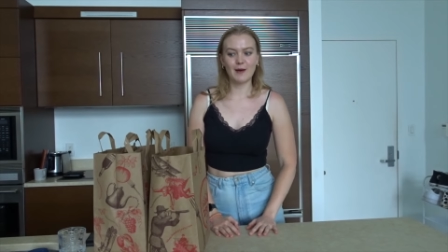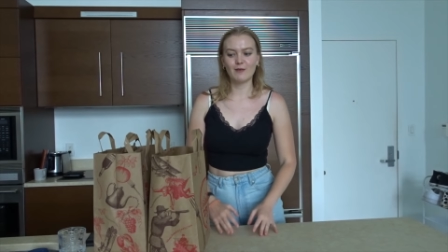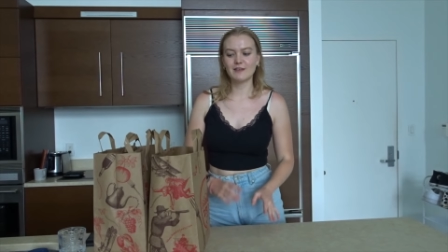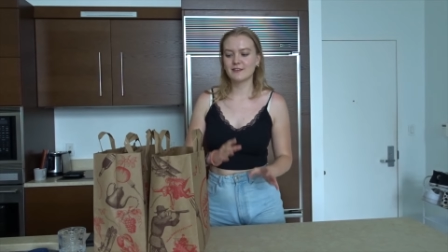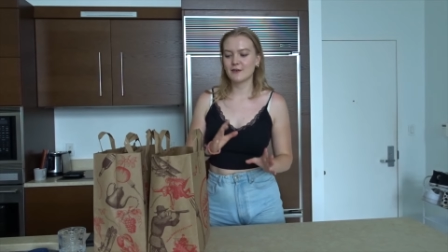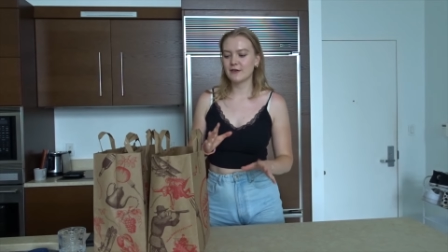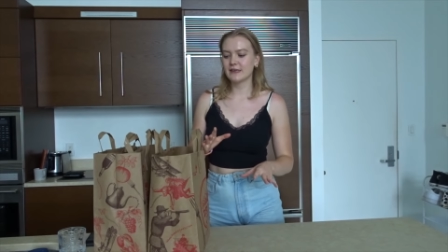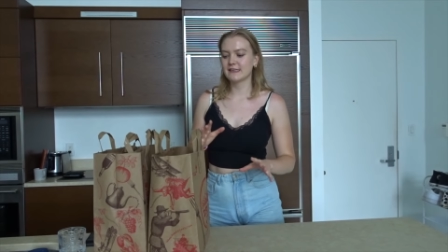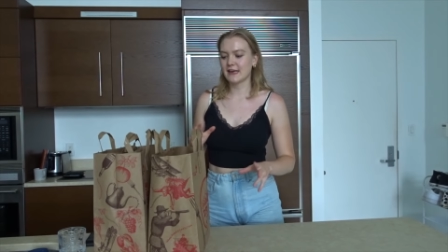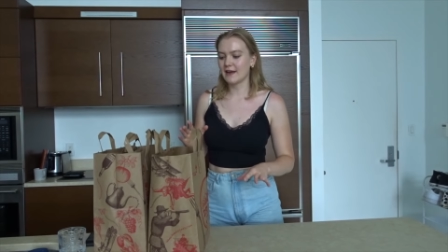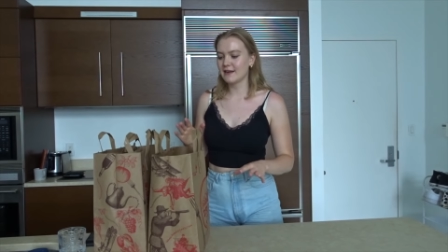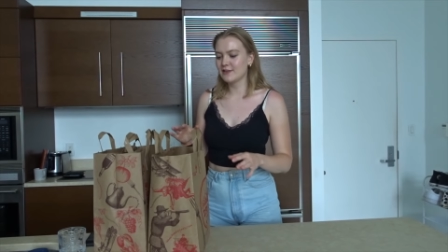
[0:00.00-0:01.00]
I was so
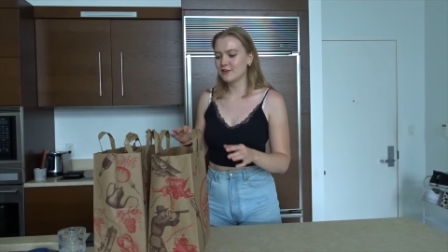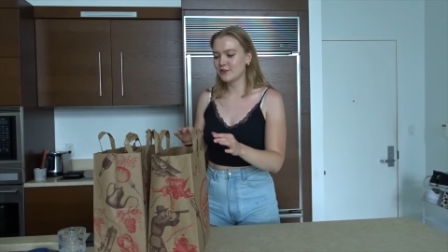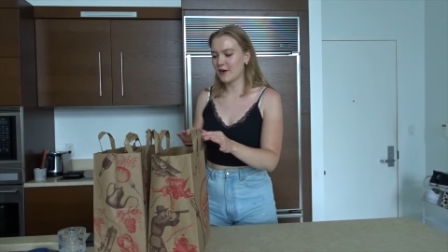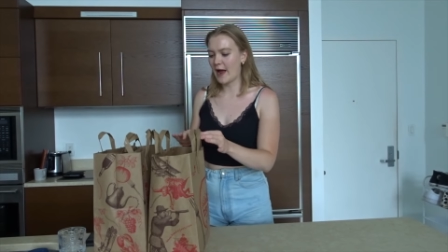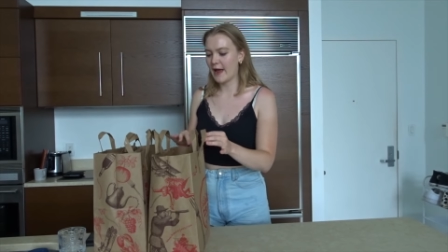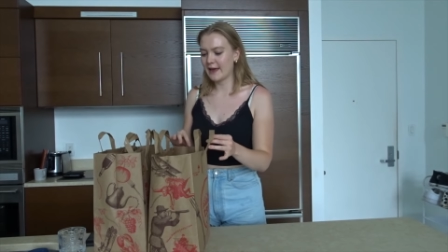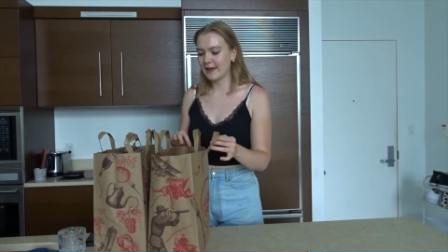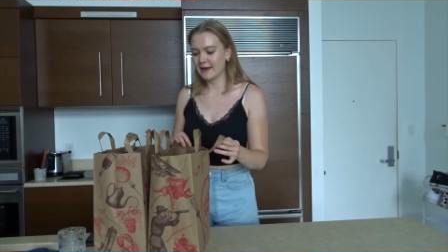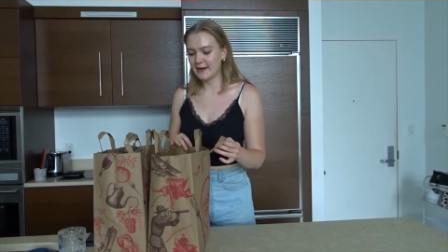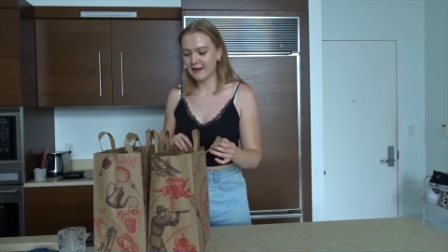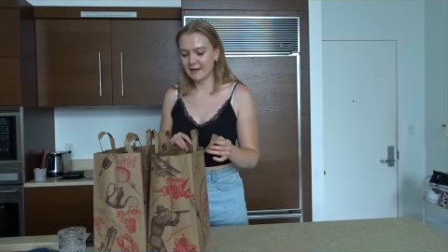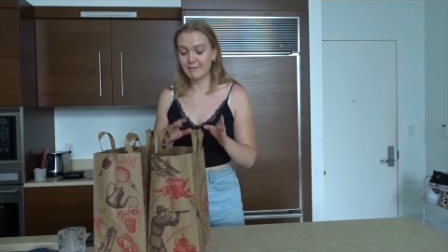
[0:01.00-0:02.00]
excited to try
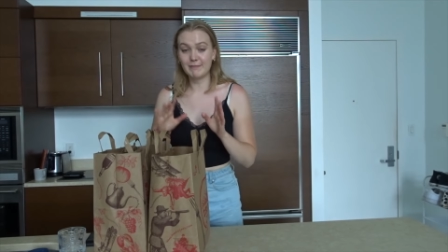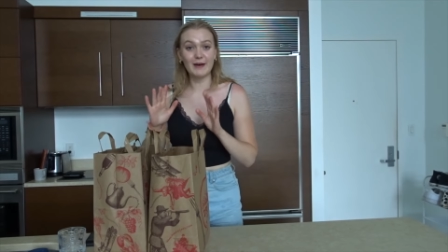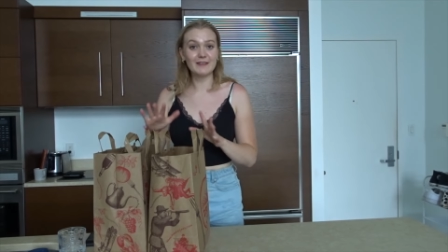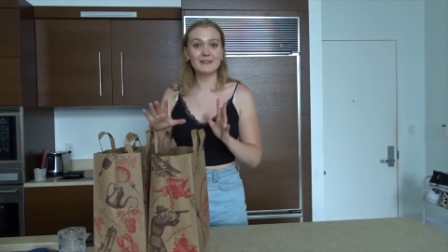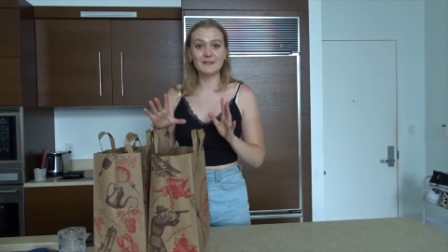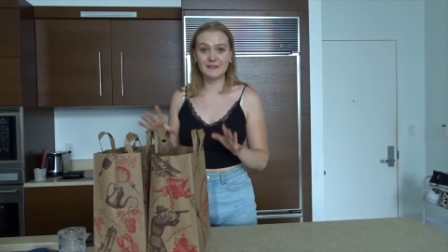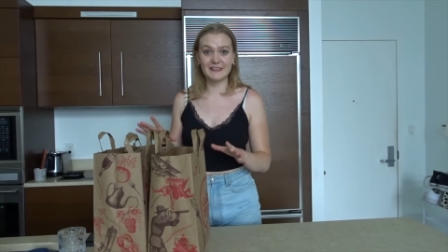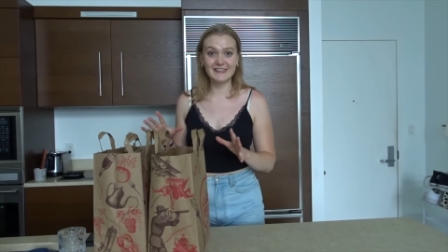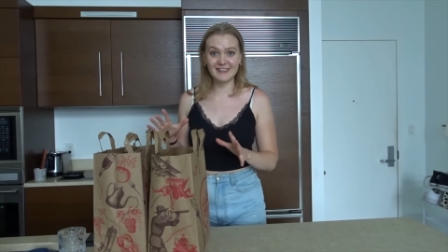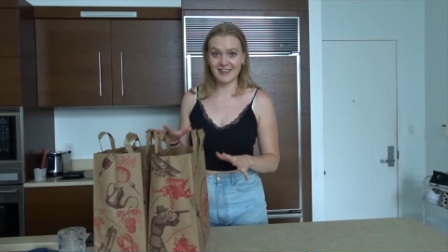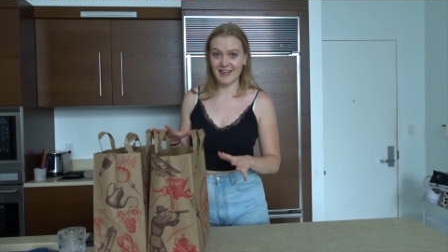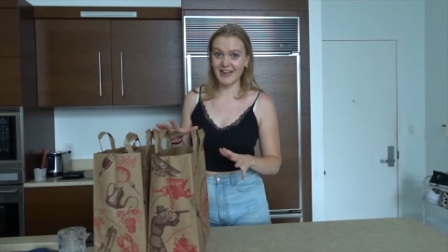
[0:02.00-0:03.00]
a bunch of
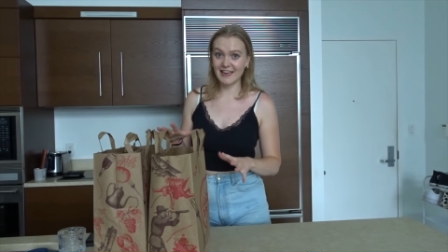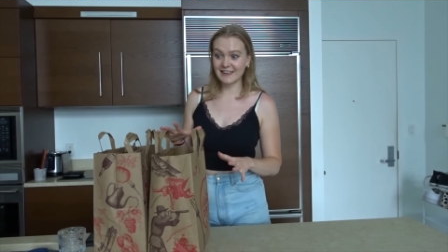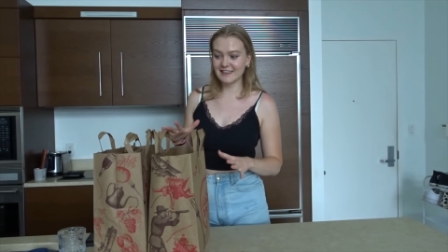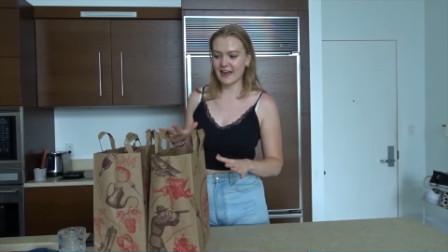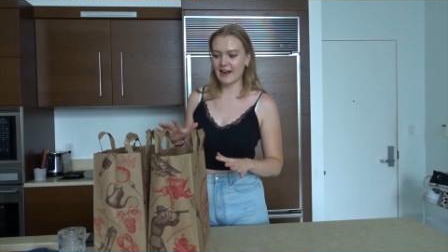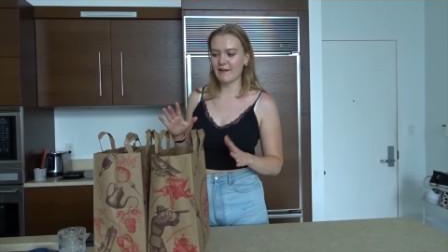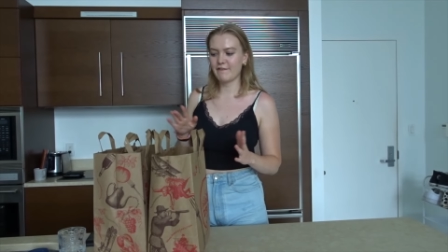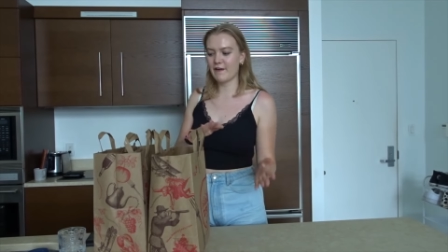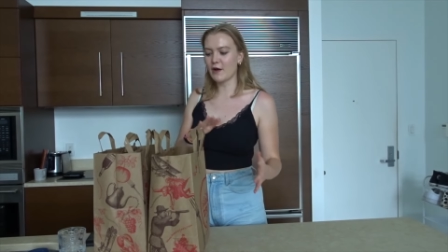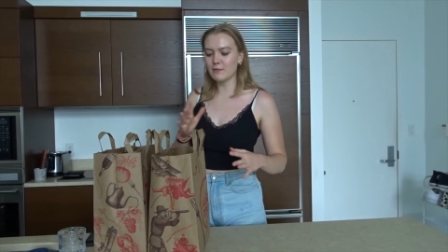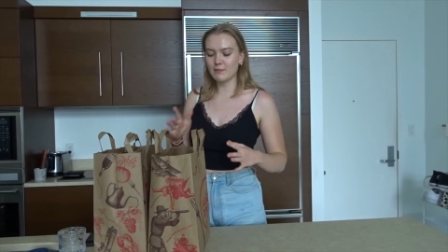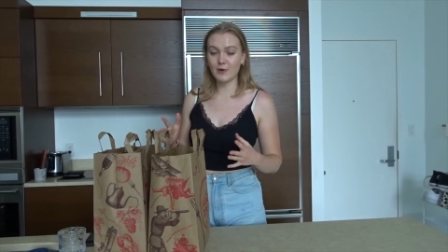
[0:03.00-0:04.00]
these things and I
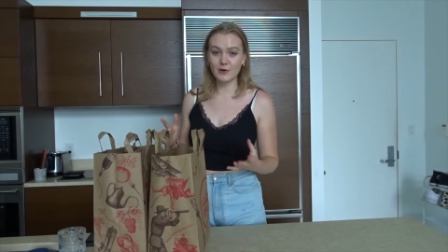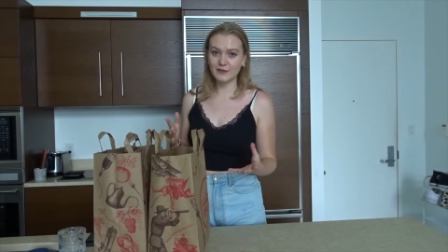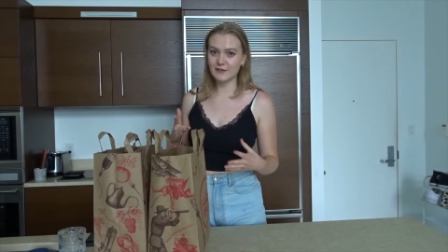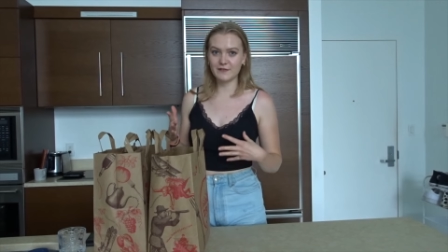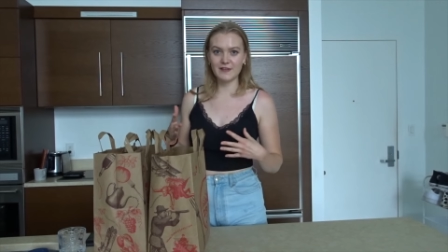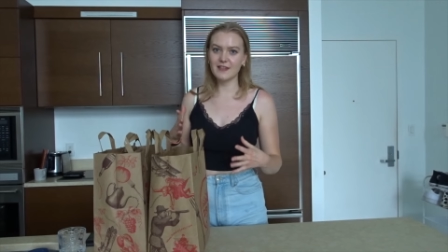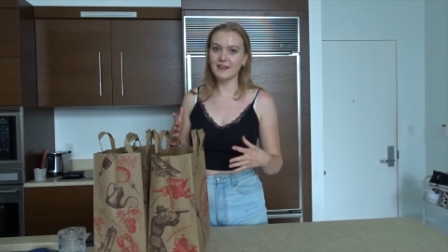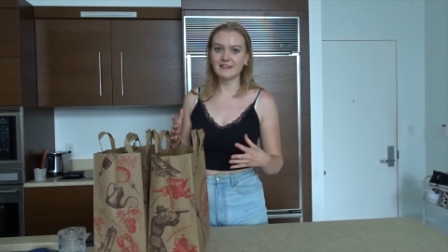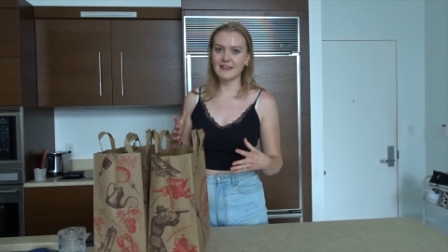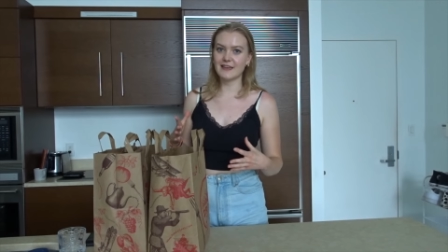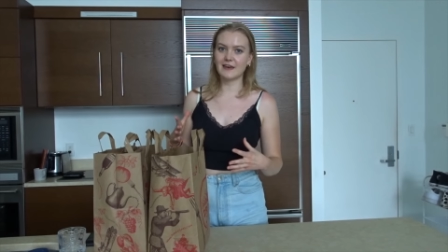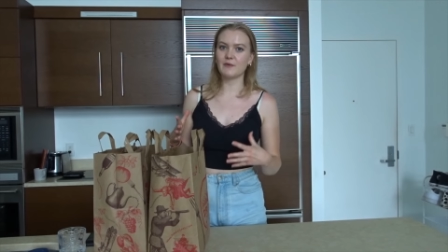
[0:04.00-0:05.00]
found most of the things
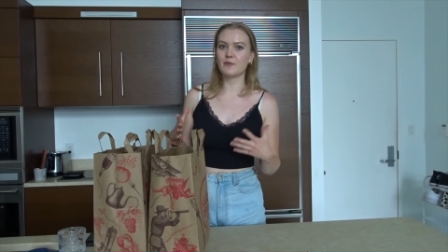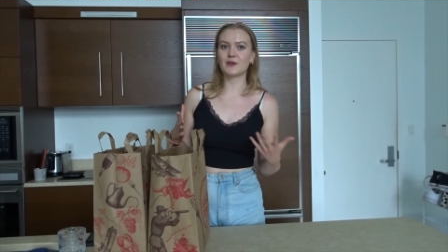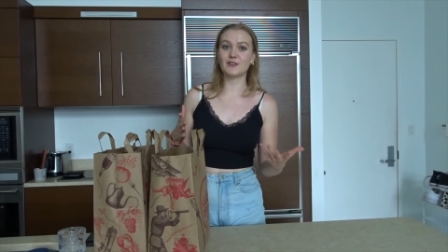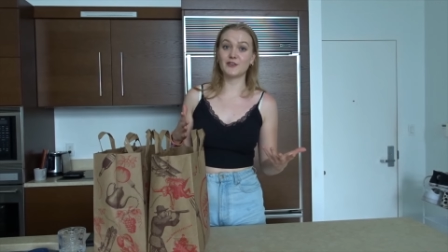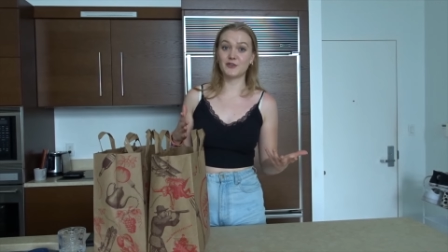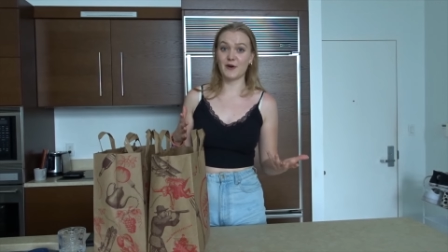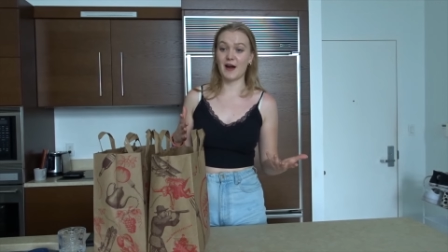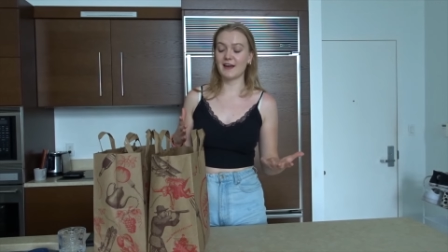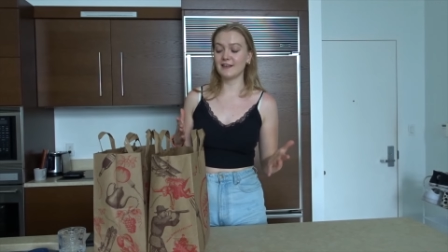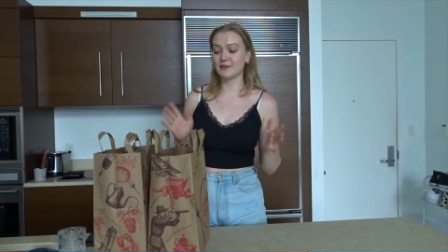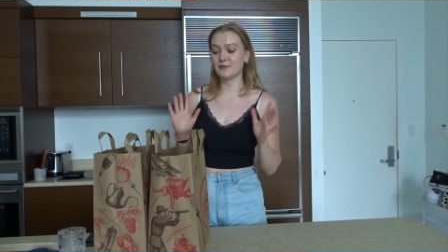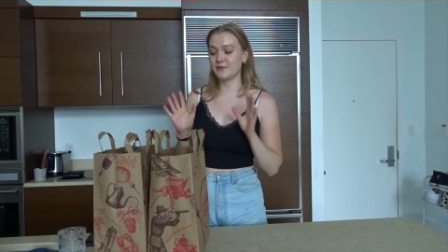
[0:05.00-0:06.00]
that I wanted to try,
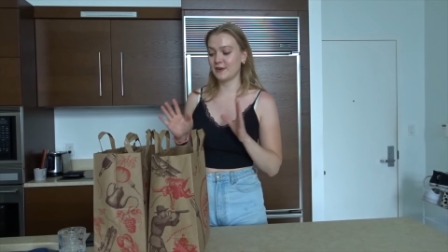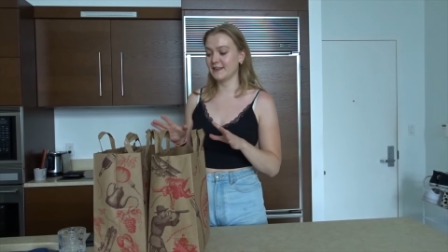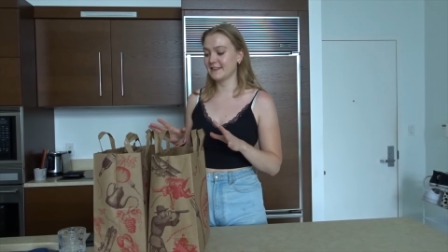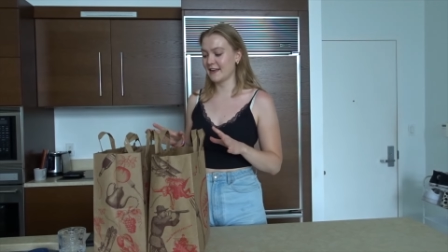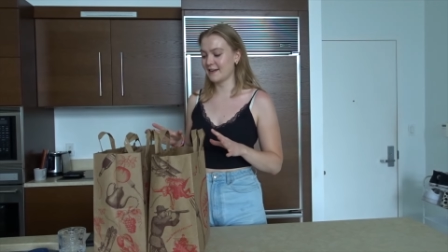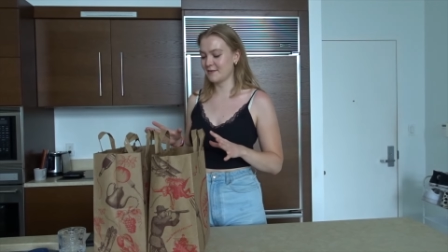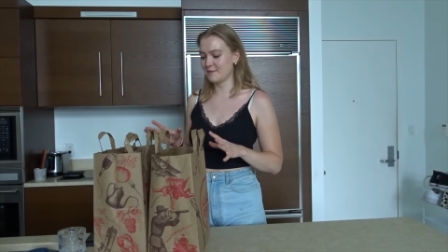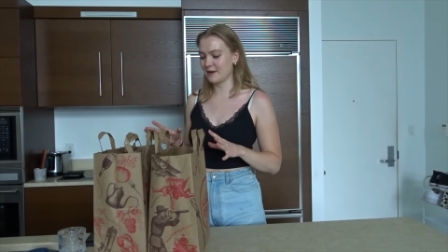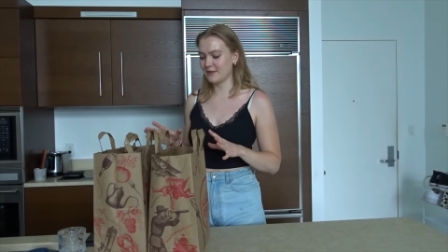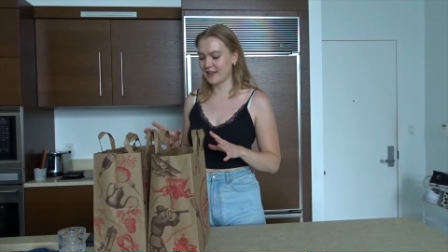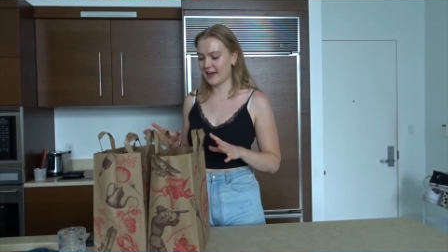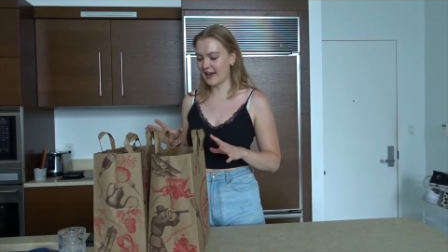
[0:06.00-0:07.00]
so I'm very excited
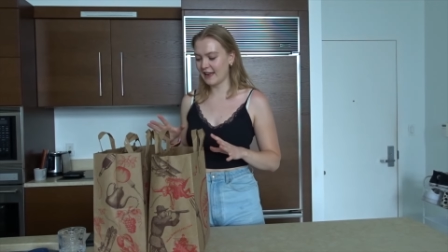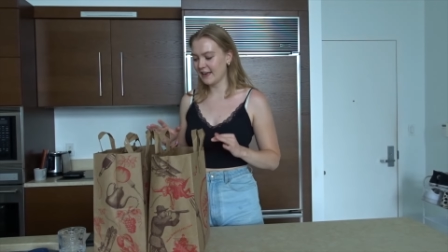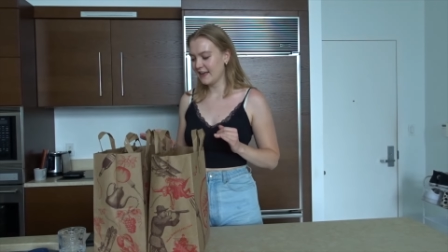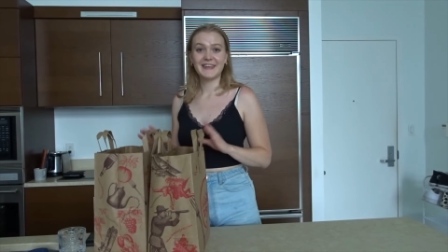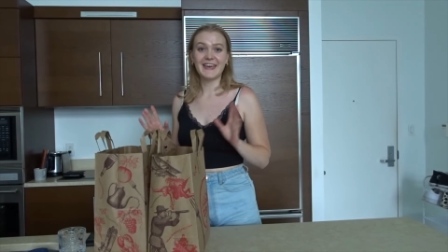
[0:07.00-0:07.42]
about that.